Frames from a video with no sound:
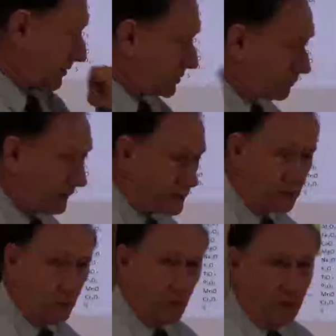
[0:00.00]
there's a
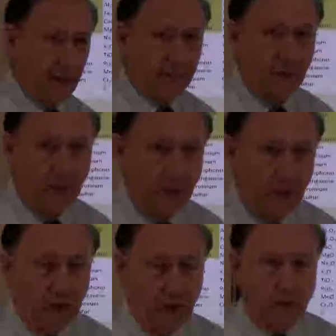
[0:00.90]
reason why.
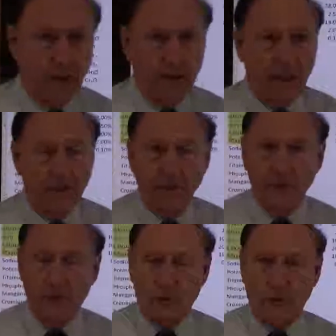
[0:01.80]
You can
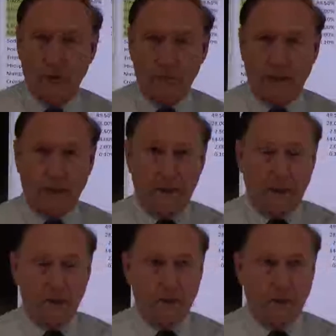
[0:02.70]
never assume that a
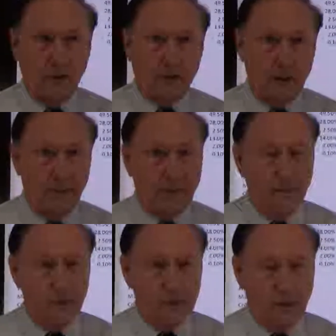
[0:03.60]
dust shell coming
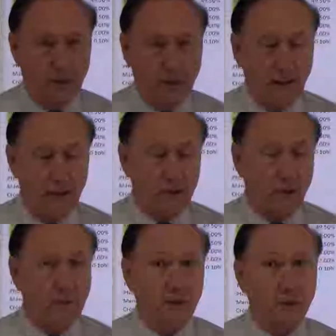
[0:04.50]
from the sun is
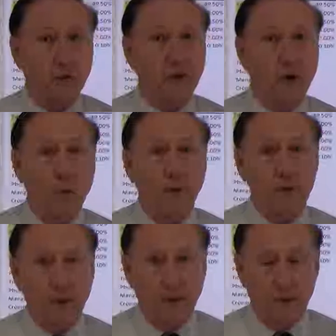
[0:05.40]
going to be totally
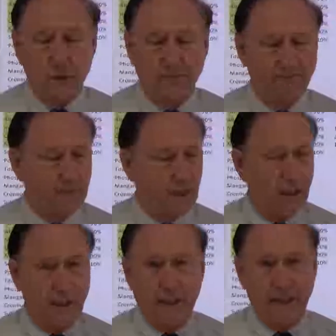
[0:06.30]
homogeneous.
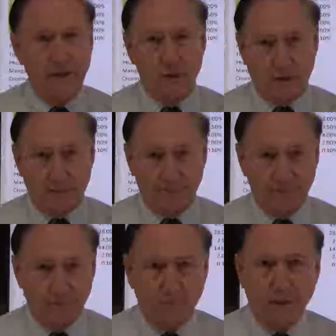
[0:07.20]
It isn't.
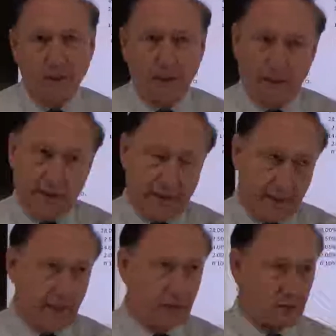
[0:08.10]
It
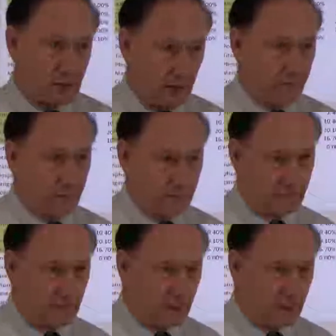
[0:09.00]
has different